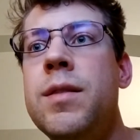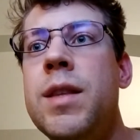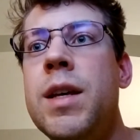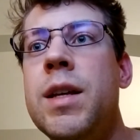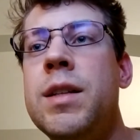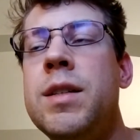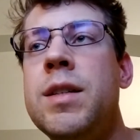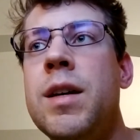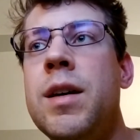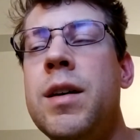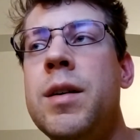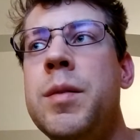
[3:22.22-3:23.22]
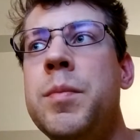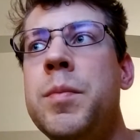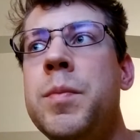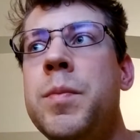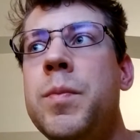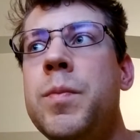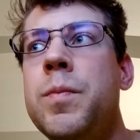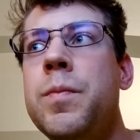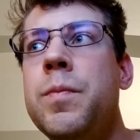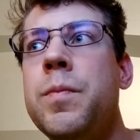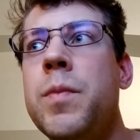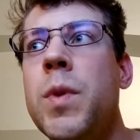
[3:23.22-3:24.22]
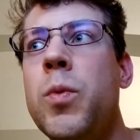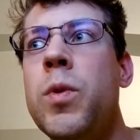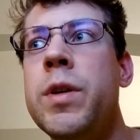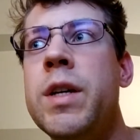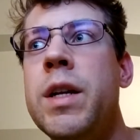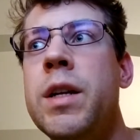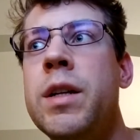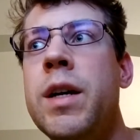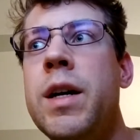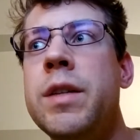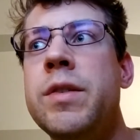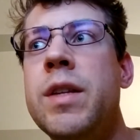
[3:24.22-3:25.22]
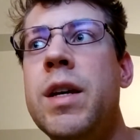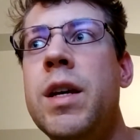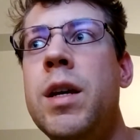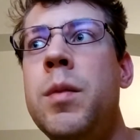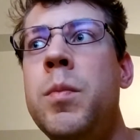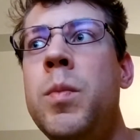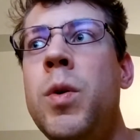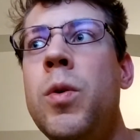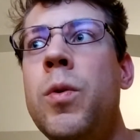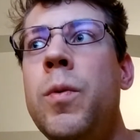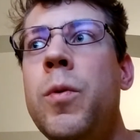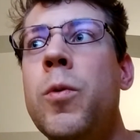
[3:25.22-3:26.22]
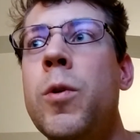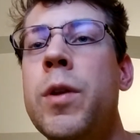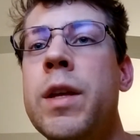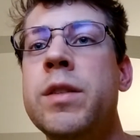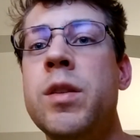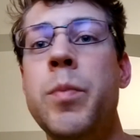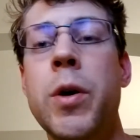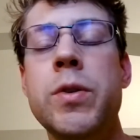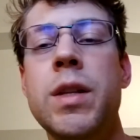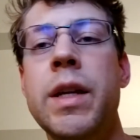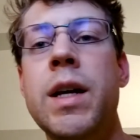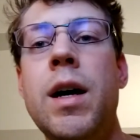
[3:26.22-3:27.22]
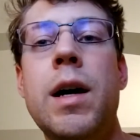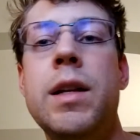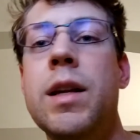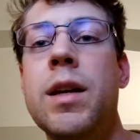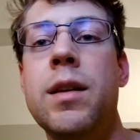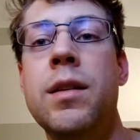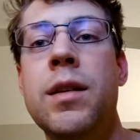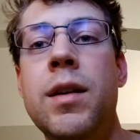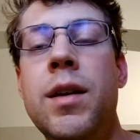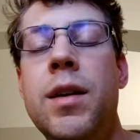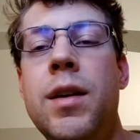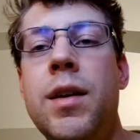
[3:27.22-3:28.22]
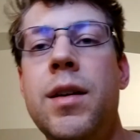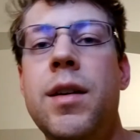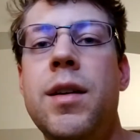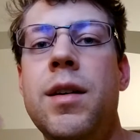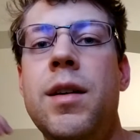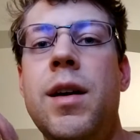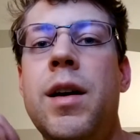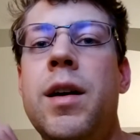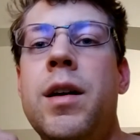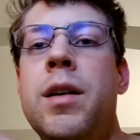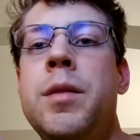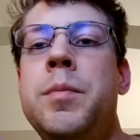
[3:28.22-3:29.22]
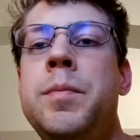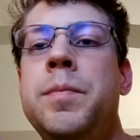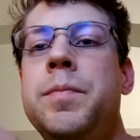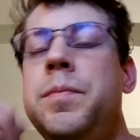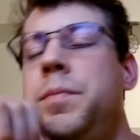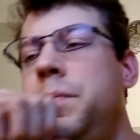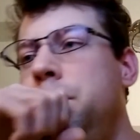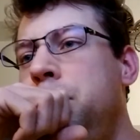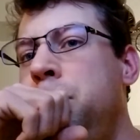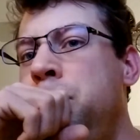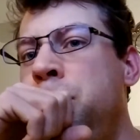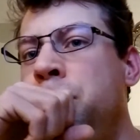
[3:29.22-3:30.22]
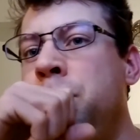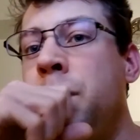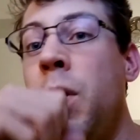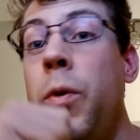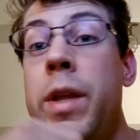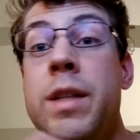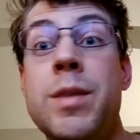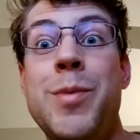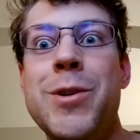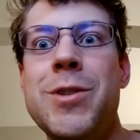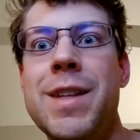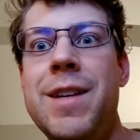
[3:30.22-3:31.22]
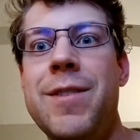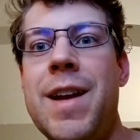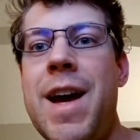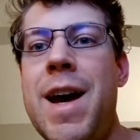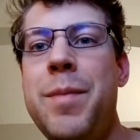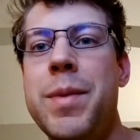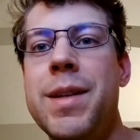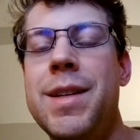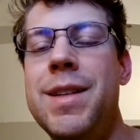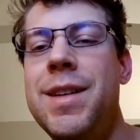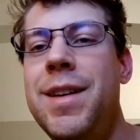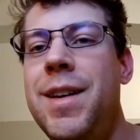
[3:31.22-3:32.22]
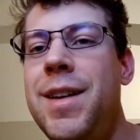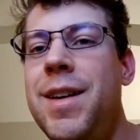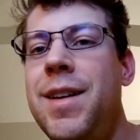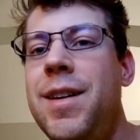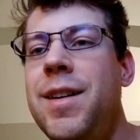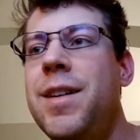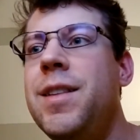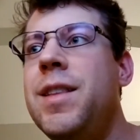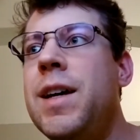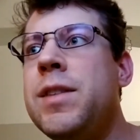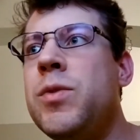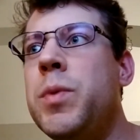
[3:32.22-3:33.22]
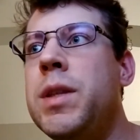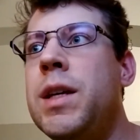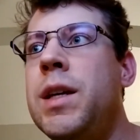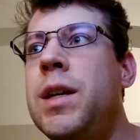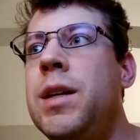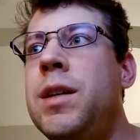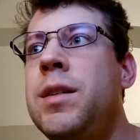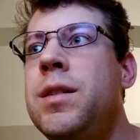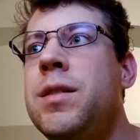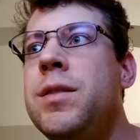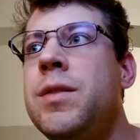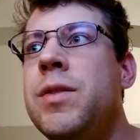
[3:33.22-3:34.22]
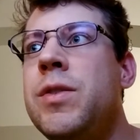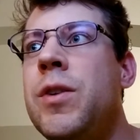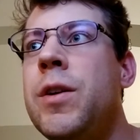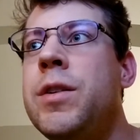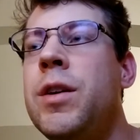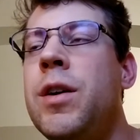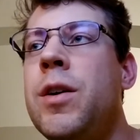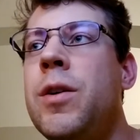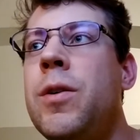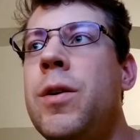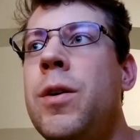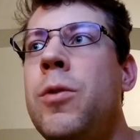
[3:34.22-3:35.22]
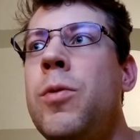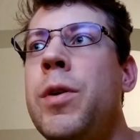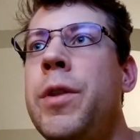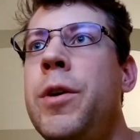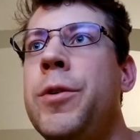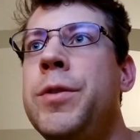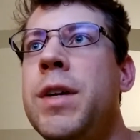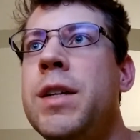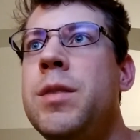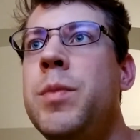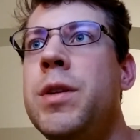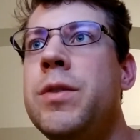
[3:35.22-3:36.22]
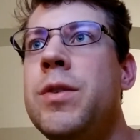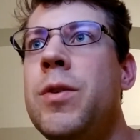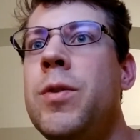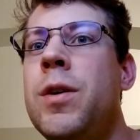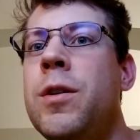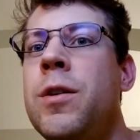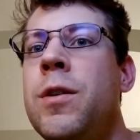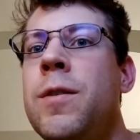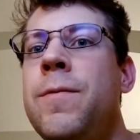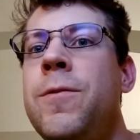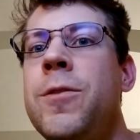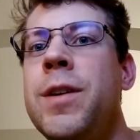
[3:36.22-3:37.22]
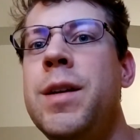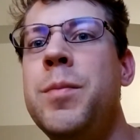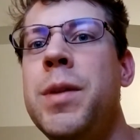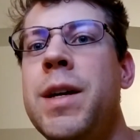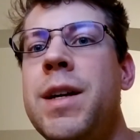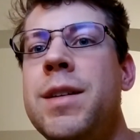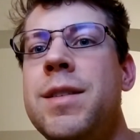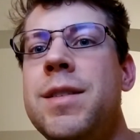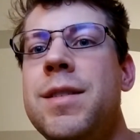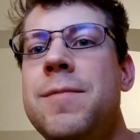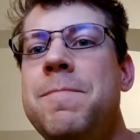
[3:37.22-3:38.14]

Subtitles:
that were done in God's name, or that supposedly God did, or that supposedly even happened, that's when they start to go, oh, well, the Old Testament is no longer fully in place.